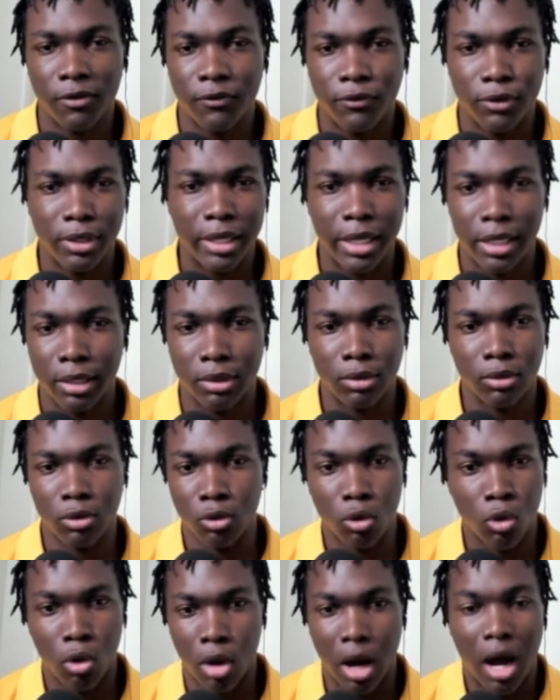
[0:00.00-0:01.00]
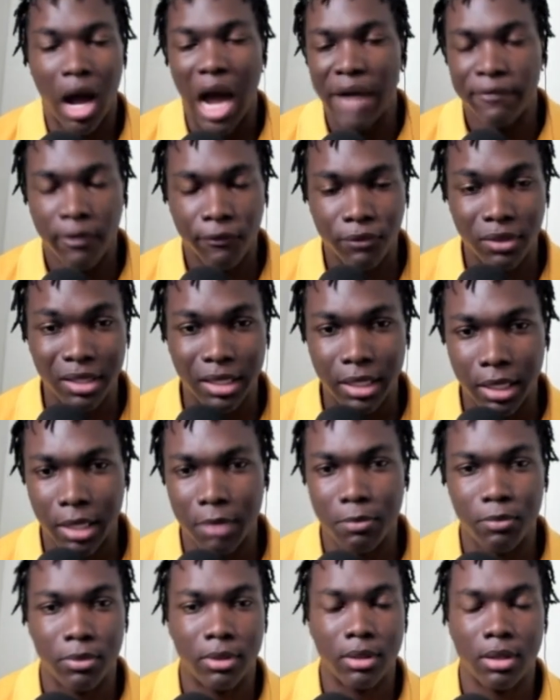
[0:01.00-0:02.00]
for like half of the
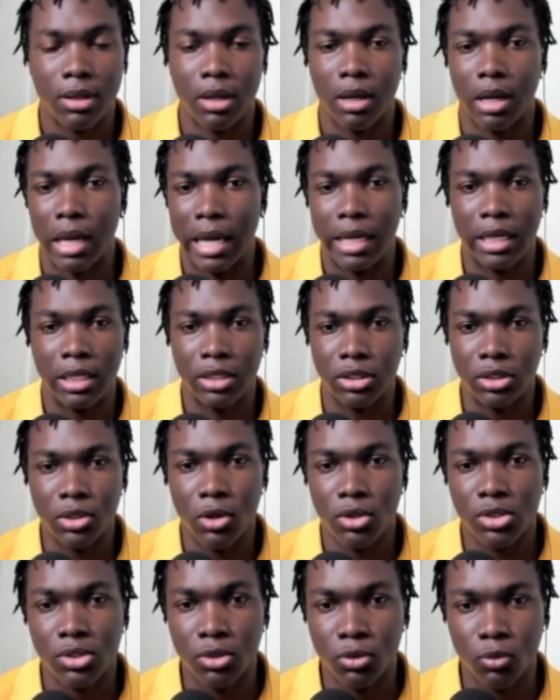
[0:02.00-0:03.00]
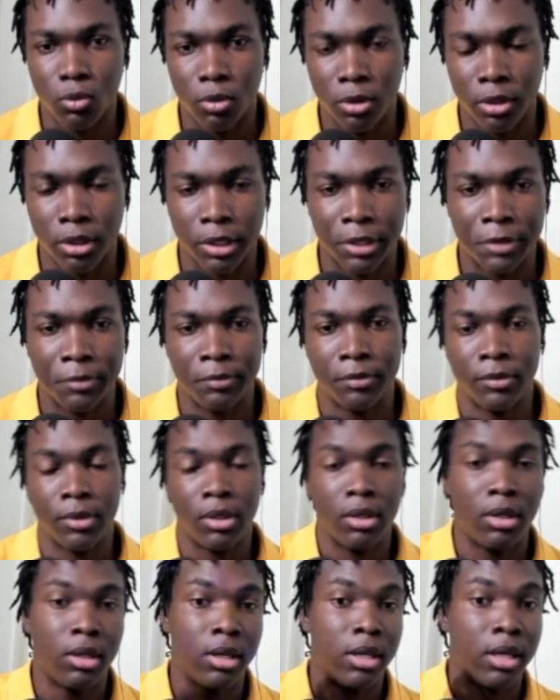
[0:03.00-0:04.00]
game and it doesn't work.
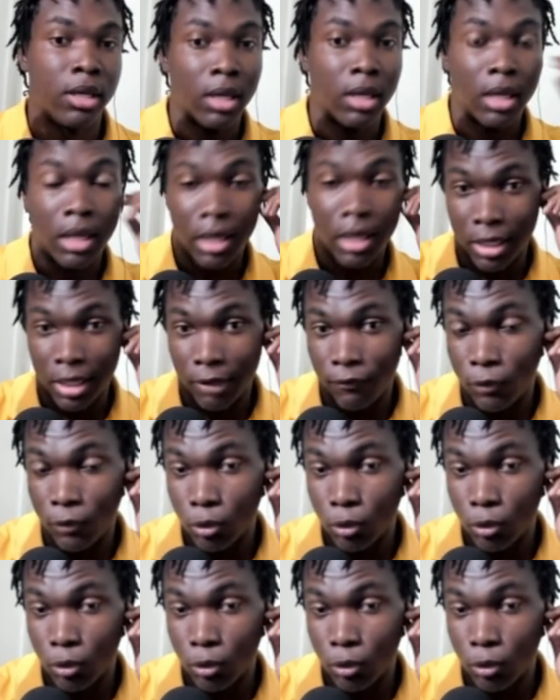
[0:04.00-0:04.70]
If you